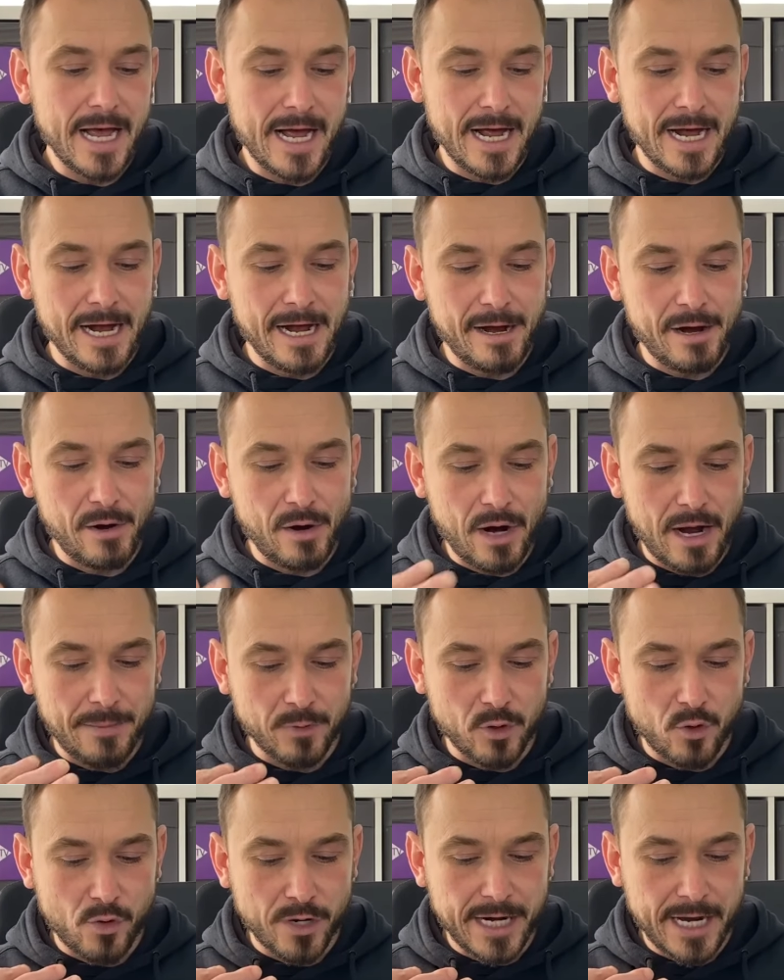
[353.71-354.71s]
Uh, I'm
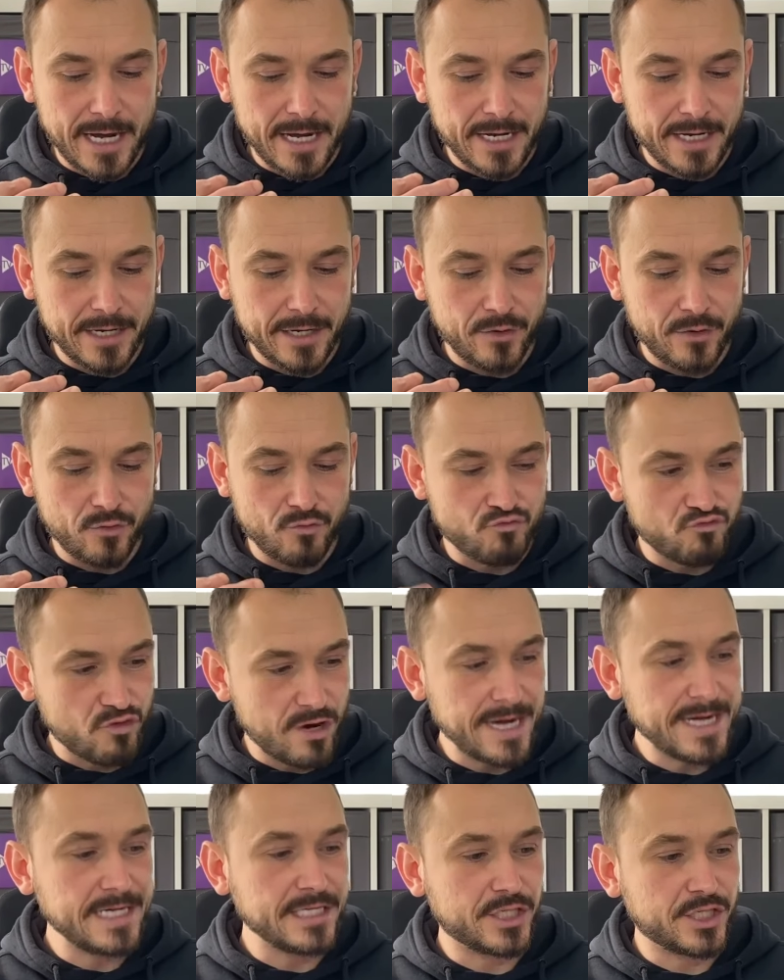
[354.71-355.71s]
going to
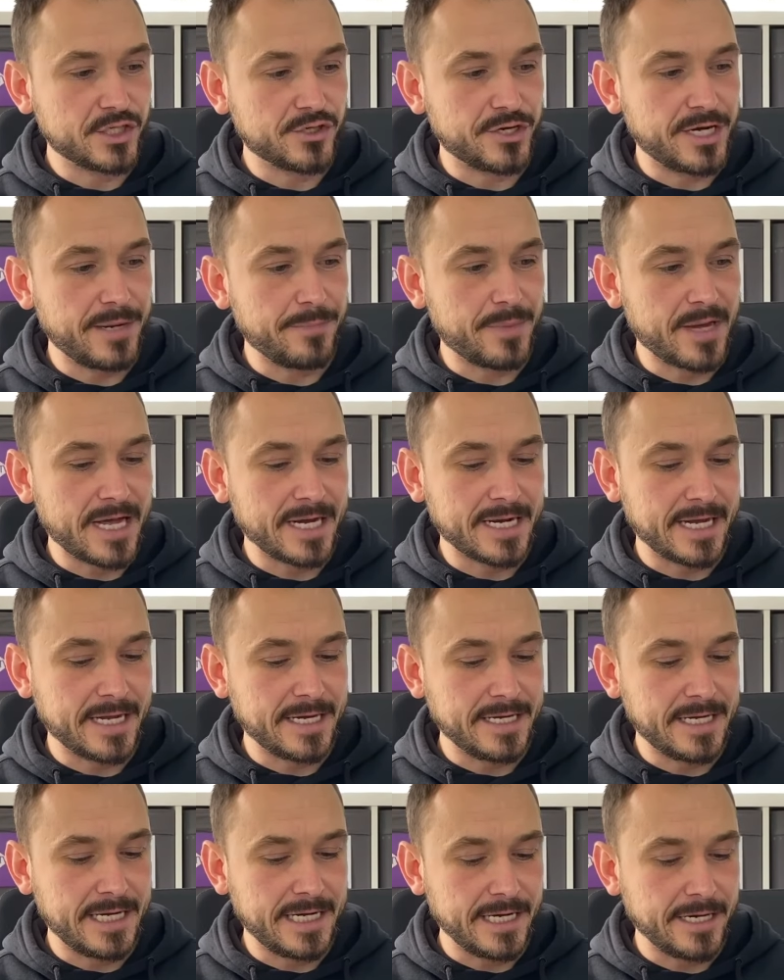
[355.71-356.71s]
rein it straight back
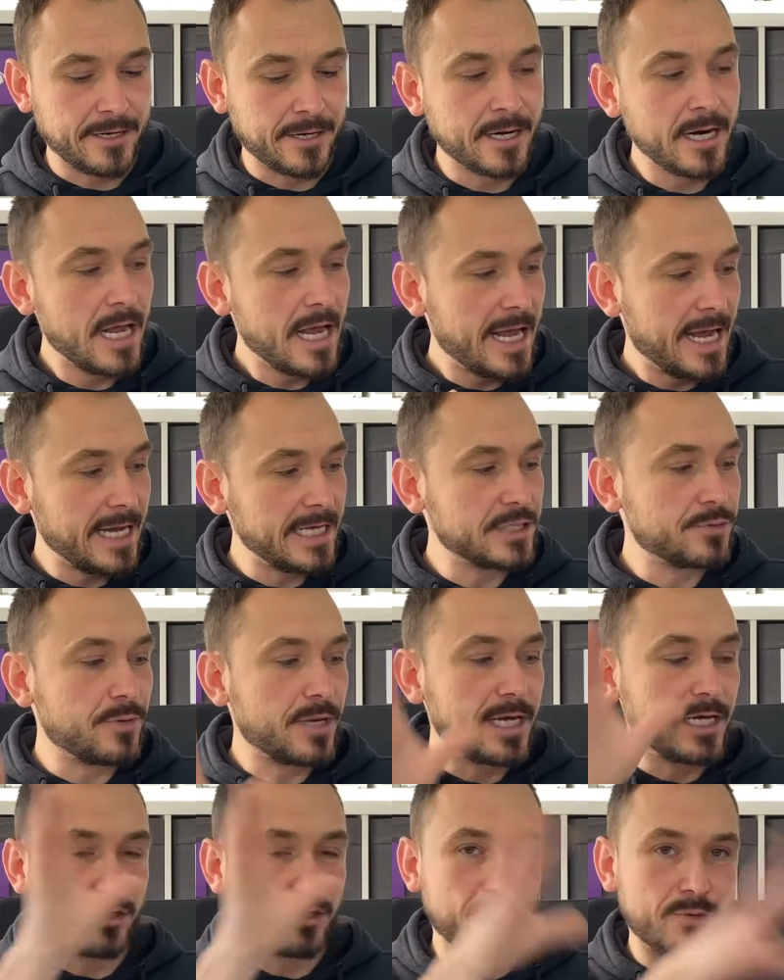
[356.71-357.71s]
in here. Hence
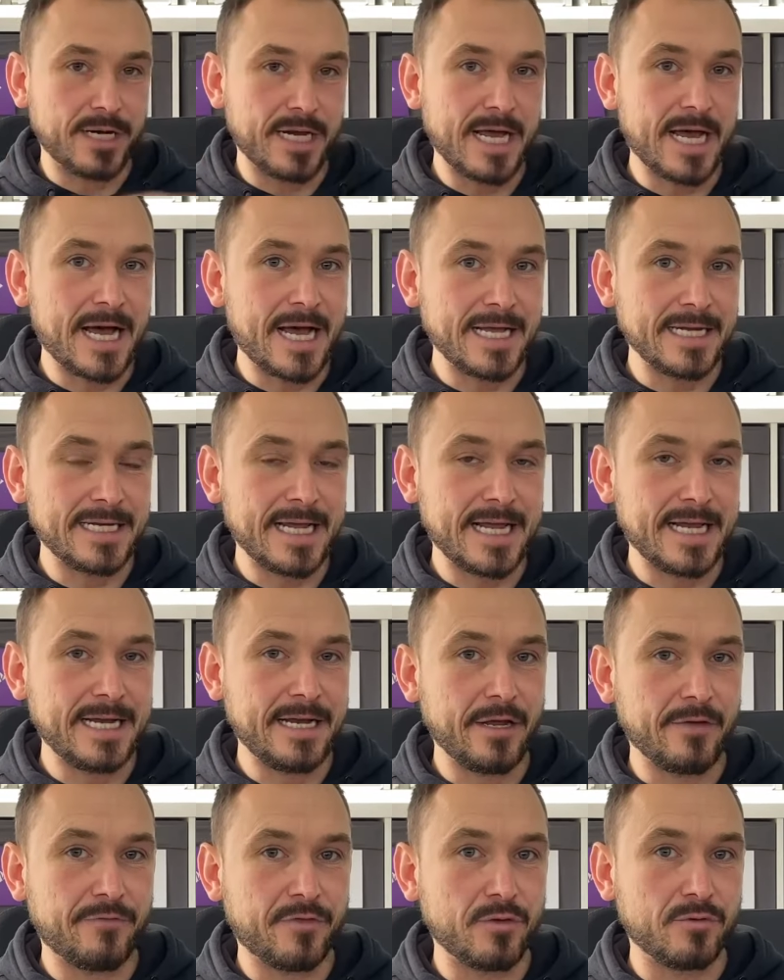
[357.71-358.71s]
why I don't want to add any
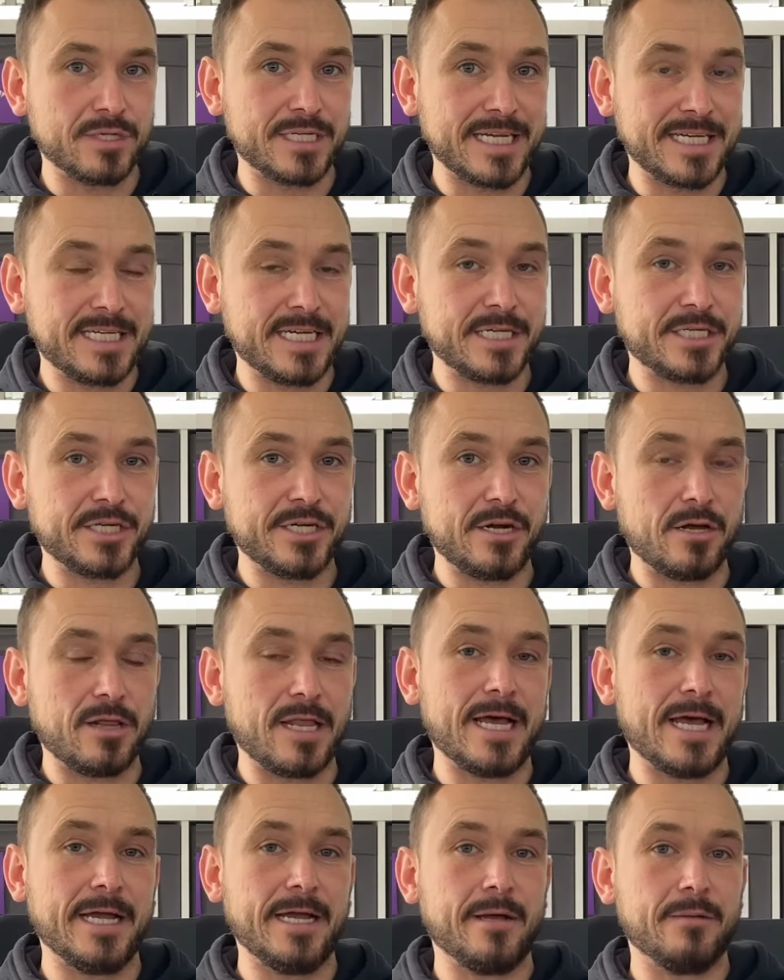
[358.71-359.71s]
of those additional
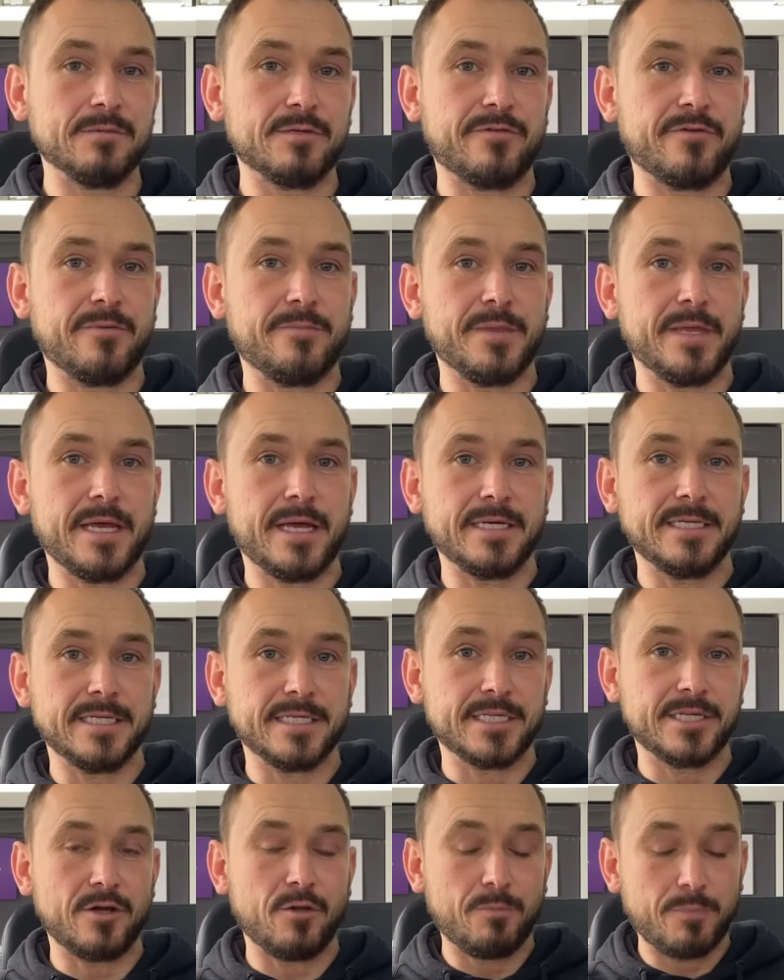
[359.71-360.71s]
items from the
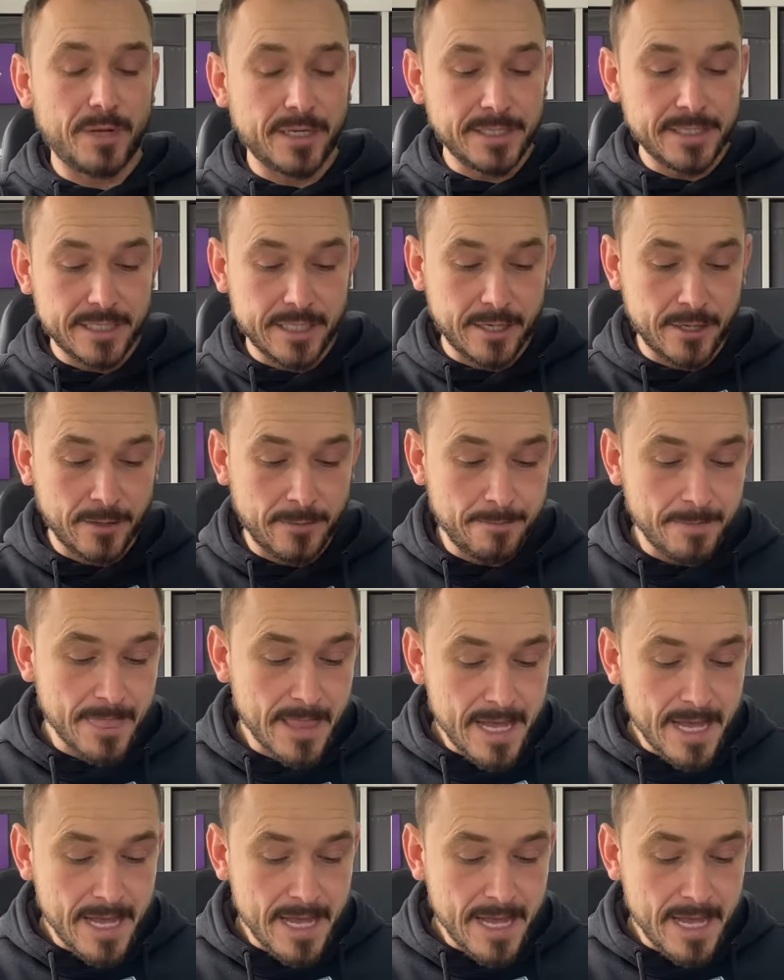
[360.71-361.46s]
additional bundle.